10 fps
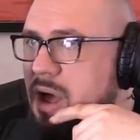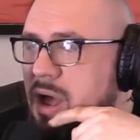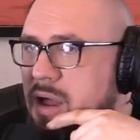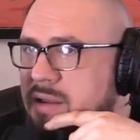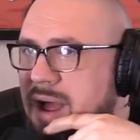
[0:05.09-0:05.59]

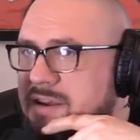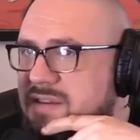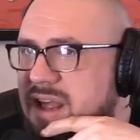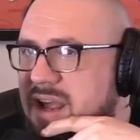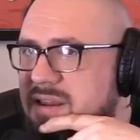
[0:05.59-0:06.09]
And I
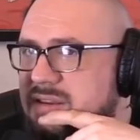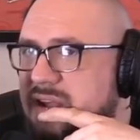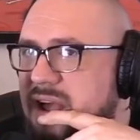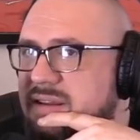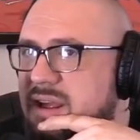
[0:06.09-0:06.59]
just hate this
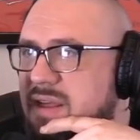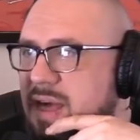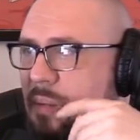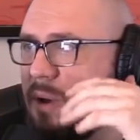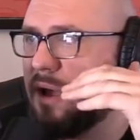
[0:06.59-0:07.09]
idea
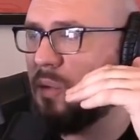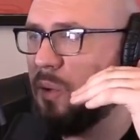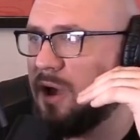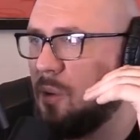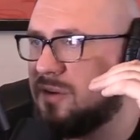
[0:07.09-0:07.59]
that we're
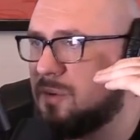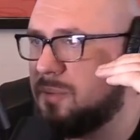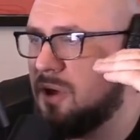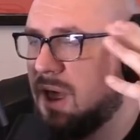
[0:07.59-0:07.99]
going to...